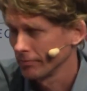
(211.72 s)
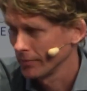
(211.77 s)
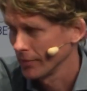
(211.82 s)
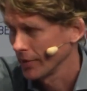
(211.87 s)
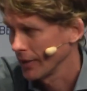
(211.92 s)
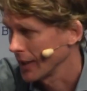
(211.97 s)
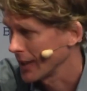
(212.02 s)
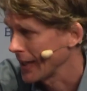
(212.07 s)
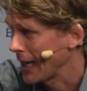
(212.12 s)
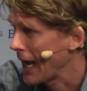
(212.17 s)

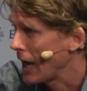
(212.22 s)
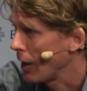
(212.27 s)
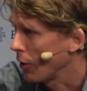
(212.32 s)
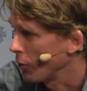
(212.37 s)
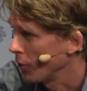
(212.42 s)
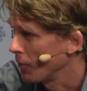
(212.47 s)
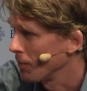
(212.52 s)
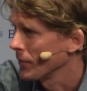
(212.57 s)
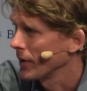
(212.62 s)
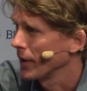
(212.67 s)
the cow,
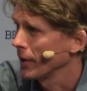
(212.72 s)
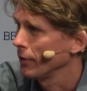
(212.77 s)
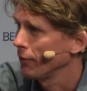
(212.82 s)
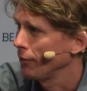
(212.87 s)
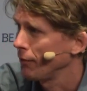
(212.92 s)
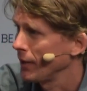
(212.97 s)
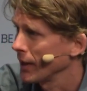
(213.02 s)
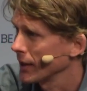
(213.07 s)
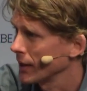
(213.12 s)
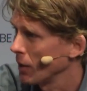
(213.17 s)
and the
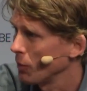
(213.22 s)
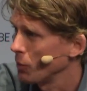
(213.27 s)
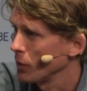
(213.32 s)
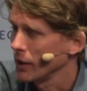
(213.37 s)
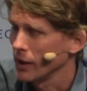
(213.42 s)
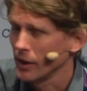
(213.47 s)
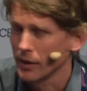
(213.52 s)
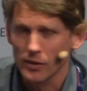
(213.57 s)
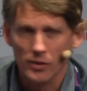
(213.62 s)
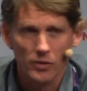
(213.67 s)
fact that we
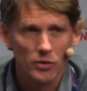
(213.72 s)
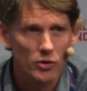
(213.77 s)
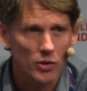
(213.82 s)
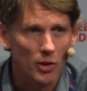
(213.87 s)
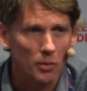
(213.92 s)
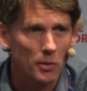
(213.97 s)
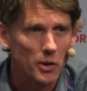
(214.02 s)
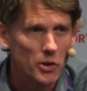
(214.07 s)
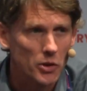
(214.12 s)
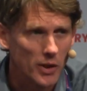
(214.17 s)
eat so
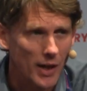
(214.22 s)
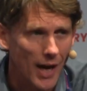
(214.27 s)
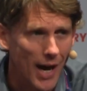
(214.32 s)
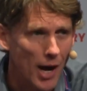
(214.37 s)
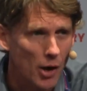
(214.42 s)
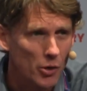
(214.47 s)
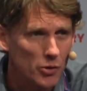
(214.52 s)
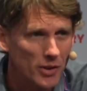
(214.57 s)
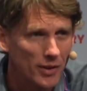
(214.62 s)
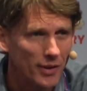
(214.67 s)
much
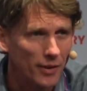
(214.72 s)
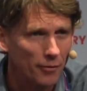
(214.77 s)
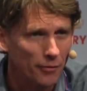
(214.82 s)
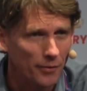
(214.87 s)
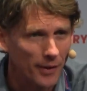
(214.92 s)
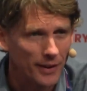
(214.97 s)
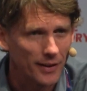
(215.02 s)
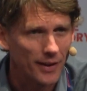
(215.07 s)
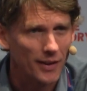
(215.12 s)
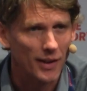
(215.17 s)
cows and the
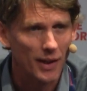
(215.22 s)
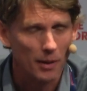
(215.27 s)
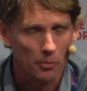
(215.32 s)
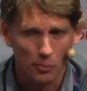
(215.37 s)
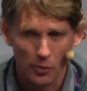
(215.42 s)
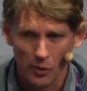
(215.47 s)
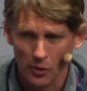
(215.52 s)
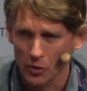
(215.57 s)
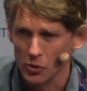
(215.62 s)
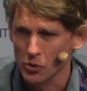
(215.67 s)
fact that they
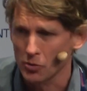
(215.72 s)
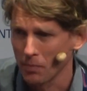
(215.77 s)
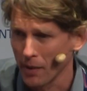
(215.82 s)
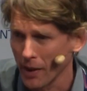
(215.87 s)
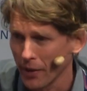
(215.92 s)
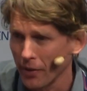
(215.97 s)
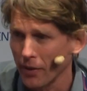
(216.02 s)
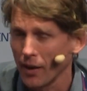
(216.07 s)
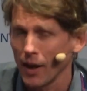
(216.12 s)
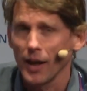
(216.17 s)
produce
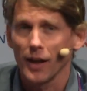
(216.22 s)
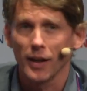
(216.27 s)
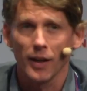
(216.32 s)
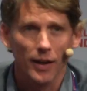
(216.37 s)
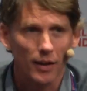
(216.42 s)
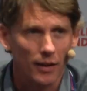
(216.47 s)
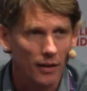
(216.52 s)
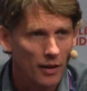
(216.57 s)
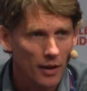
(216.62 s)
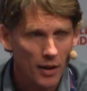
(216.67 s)
methane
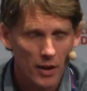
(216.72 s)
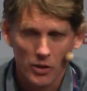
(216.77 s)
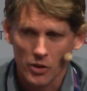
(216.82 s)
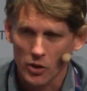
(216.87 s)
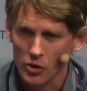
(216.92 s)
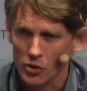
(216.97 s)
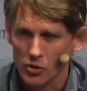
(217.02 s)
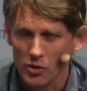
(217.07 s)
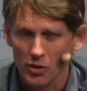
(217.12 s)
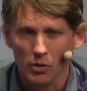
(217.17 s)
and
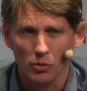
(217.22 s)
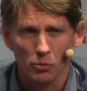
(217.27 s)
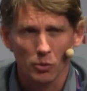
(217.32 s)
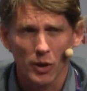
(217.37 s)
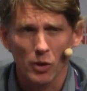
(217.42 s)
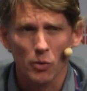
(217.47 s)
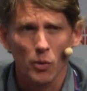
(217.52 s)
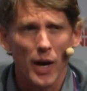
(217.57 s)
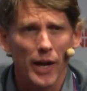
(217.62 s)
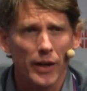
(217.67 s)
just
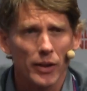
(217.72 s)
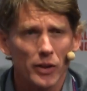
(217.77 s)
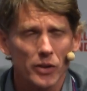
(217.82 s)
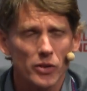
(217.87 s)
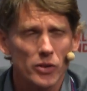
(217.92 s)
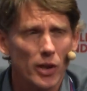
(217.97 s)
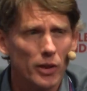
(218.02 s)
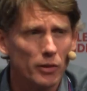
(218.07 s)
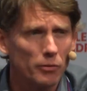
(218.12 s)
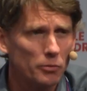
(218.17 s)
require a
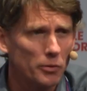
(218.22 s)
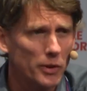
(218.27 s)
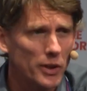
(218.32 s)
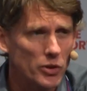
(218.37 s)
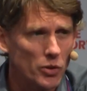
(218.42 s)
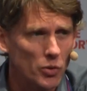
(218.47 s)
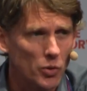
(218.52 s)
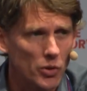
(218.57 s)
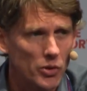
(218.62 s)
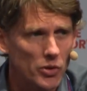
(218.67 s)
ton of
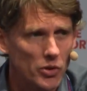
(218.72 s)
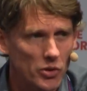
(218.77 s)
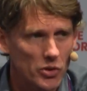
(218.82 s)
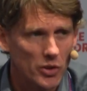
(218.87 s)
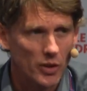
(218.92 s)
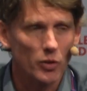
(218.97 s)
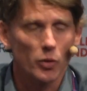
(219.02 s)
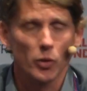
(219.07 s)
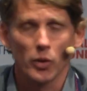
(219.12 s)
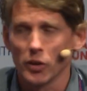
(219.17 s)
resources
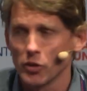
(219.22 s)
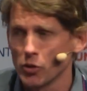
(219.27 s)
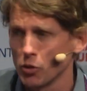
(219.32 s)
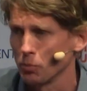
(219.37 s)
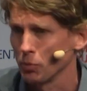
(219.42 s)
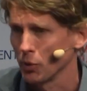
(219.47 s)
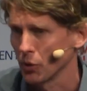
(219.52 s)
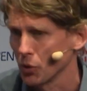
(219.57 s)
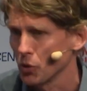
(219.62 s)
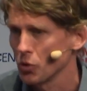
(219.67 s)
in order to
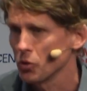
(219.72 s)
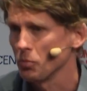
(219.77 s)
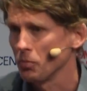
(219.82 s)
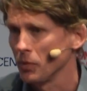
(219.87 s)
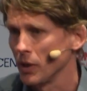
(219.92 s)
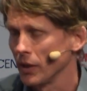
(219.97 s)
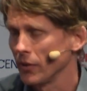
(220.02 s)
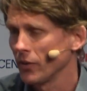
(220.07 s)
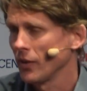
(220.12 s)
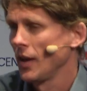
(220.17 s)
produce
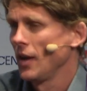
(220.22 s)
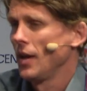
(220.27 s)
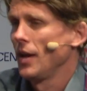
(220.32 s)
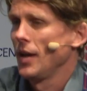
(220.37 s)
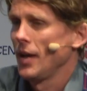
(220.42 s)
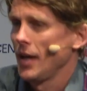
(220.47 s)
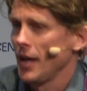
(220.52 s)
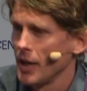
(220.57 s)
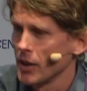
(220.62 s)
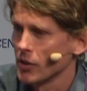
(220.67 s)
meat
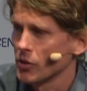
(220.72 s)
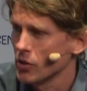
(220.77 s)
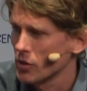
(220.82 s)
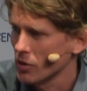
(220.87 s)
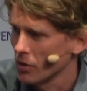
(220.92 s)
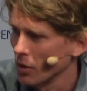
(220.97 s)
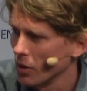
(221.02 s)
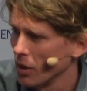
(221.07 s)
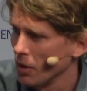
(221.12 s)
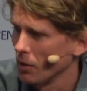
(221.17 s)

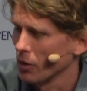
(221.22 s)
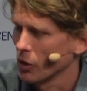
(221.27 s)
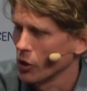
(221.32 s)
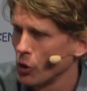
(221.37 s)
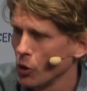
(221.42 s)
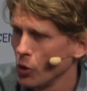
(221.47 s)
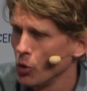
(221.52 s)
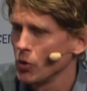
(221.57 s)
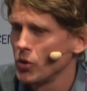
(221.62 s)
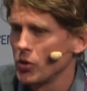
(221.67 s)
is a
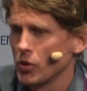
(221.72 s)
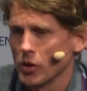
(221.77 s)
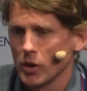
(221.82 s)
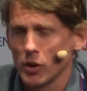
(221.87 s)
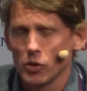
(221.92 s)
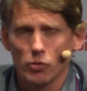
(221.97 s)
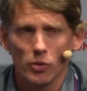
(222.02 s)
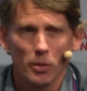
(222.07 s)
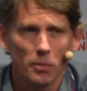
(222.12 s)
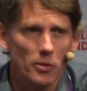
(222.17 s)
huge
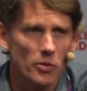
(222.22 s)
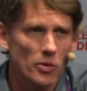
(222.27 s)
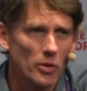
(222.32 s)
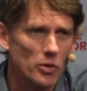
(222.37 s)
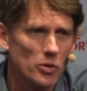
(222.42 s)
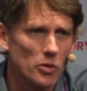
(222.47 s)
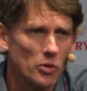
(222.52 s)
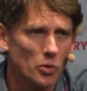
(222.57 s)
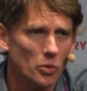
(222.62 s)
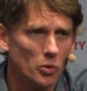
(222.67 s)
contributor
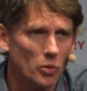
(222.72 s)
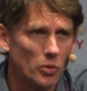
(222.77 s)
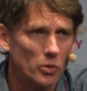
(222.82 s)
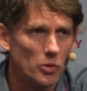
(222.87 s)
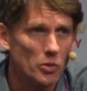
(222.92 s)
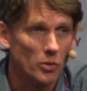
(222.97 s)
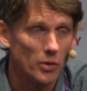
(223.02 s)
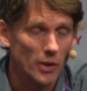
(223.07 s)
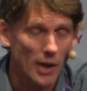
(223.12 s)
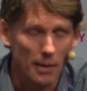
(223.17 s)

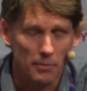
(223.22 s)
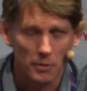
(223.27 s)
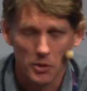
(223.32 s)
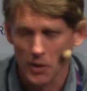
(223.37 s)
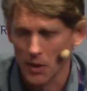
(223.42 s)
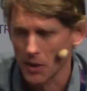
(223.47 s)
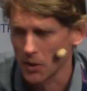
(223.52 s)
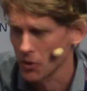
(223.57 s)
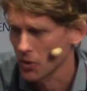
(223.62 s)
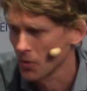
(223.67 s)
to climate
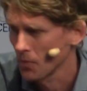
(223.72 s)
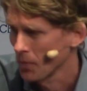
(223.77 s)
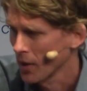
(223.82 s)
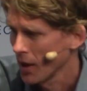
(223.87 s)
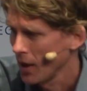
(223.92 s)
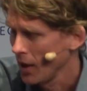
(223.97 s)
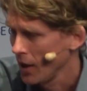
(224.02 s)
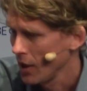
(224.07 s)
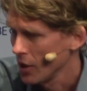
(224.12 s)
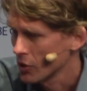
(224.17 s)
change.
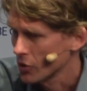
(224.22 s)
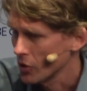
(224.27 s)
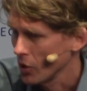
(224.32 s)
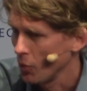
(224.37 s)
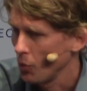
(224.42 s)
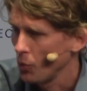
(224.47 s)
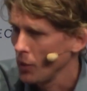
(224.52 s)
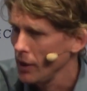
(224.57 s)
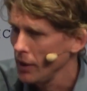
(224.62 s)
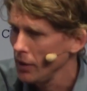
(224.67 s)
So
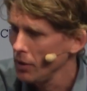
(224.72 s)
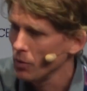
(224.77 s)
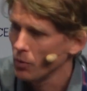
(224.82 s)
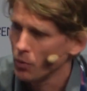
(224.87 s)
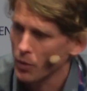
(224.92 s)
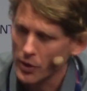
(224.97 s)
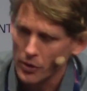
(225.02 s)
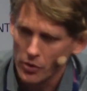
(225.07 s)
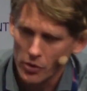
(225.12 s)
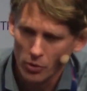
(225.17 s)
we
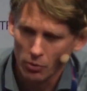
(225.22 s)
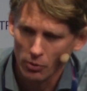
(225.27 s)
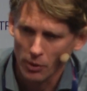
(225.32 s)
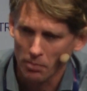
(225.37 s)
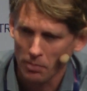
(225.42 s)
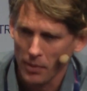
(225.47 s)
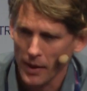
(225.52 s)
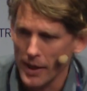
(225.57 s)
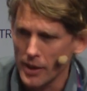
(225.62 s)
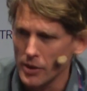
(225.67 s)
want to
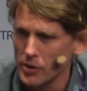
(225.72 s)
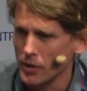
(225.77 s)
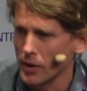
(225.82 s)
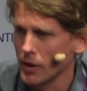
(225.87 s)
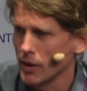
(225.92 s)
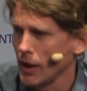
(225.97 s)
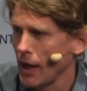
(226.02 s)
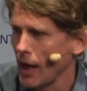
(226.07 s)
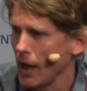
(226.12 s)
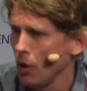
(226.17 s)
replace the
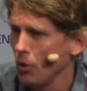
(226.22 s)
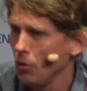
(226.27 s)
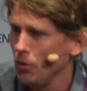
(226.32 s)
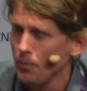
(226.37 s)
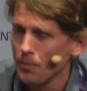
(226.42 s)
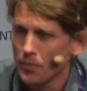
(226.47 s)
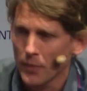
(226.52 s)
cow,